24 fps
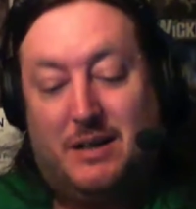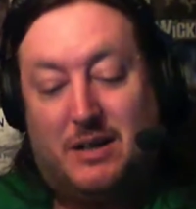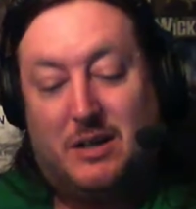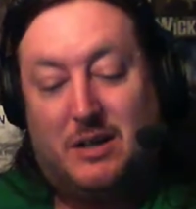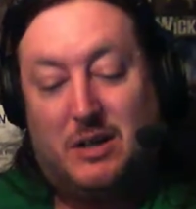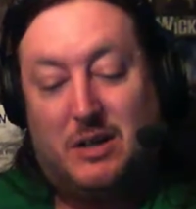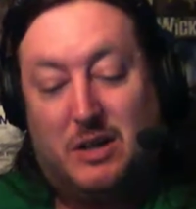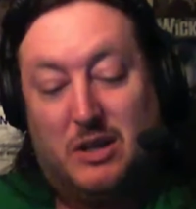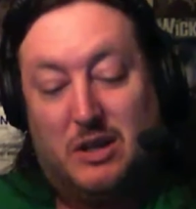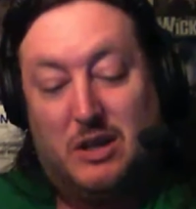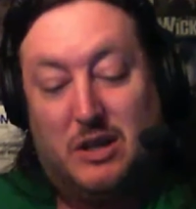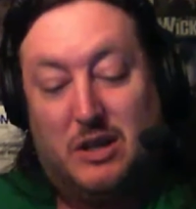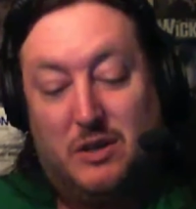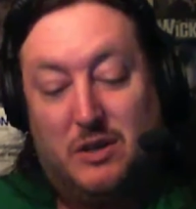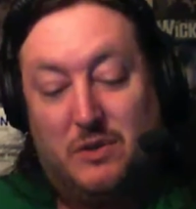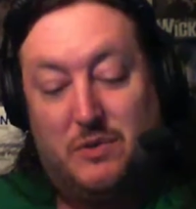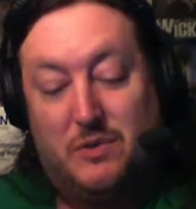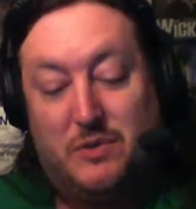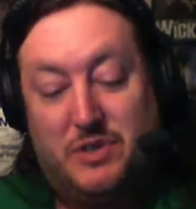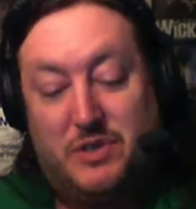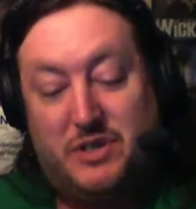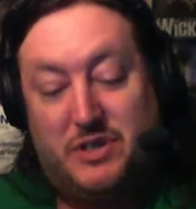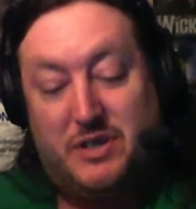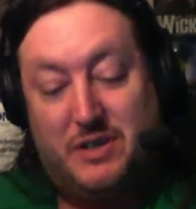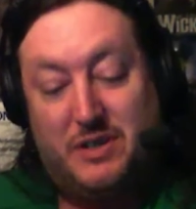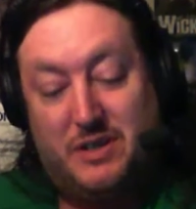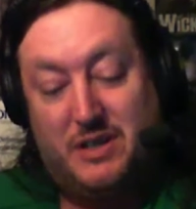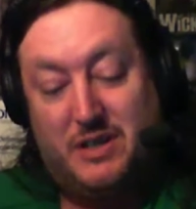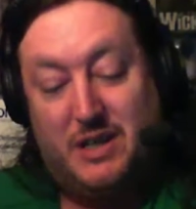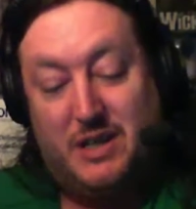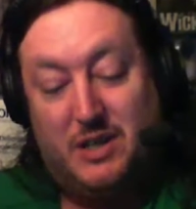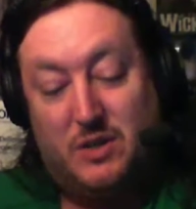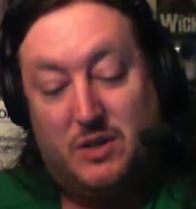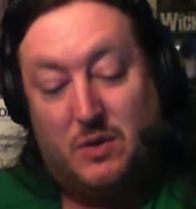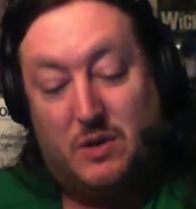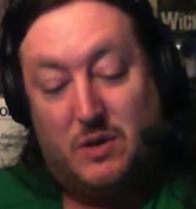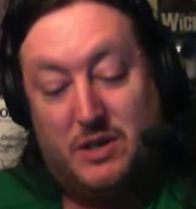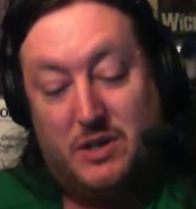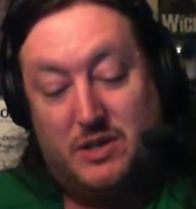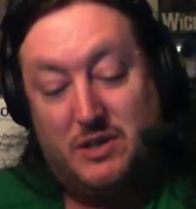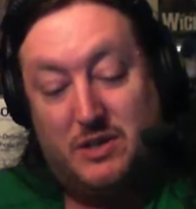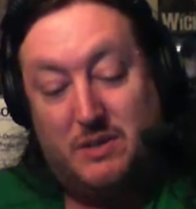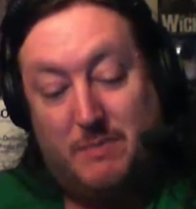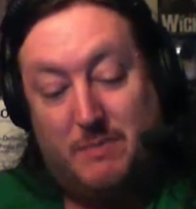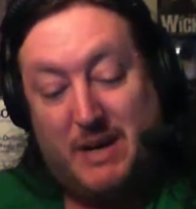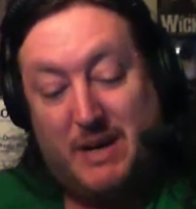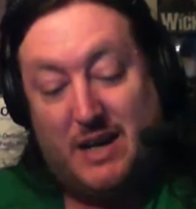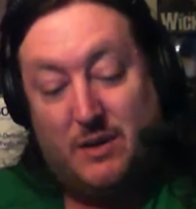Close the door to
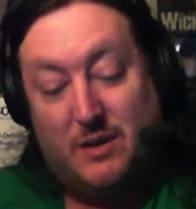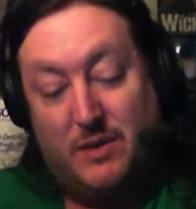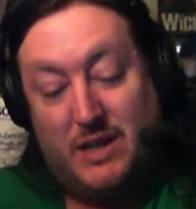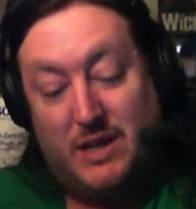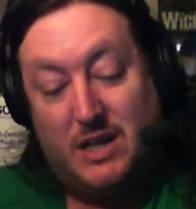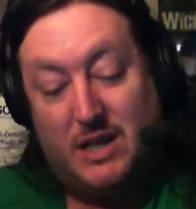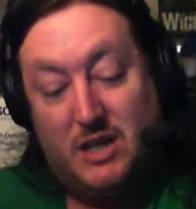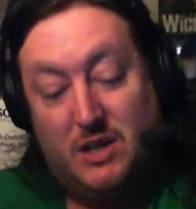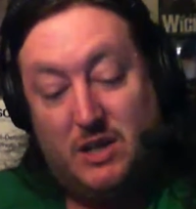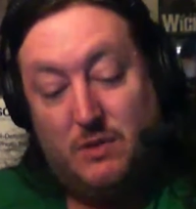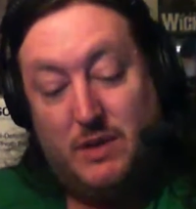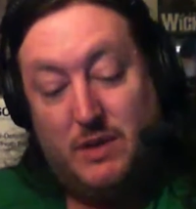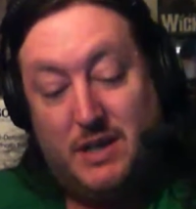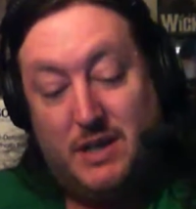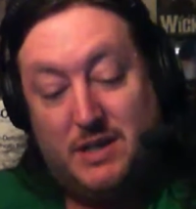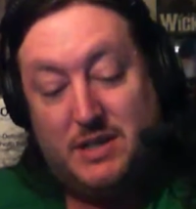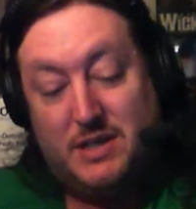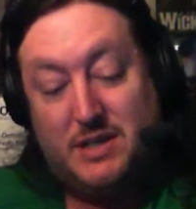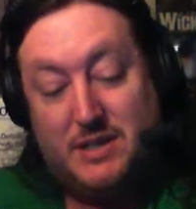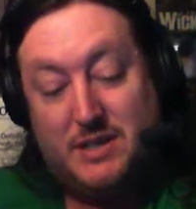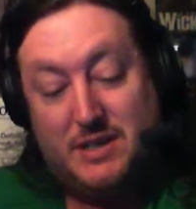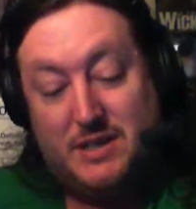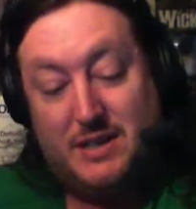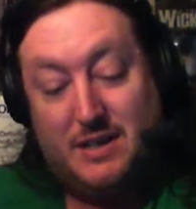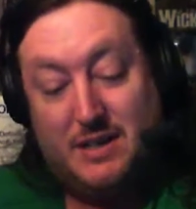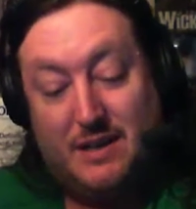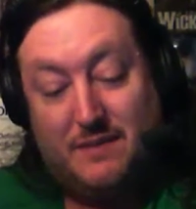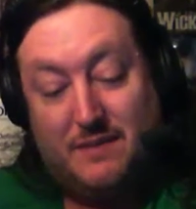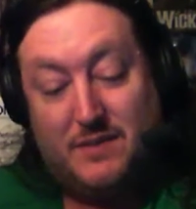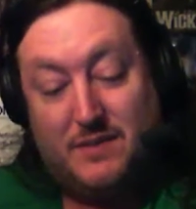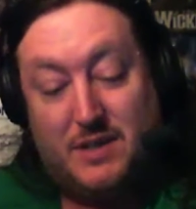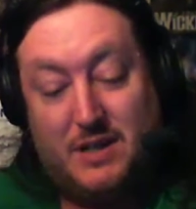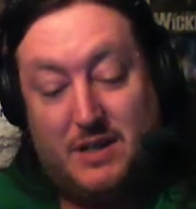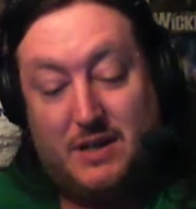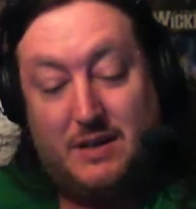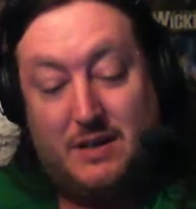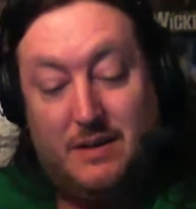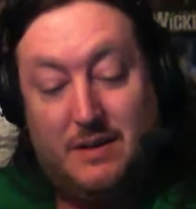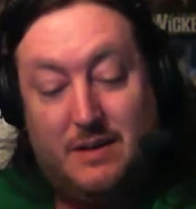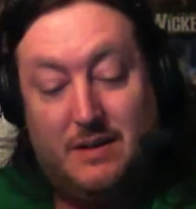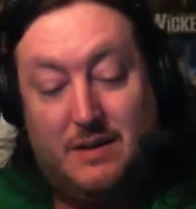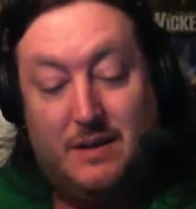the battery units, and you have to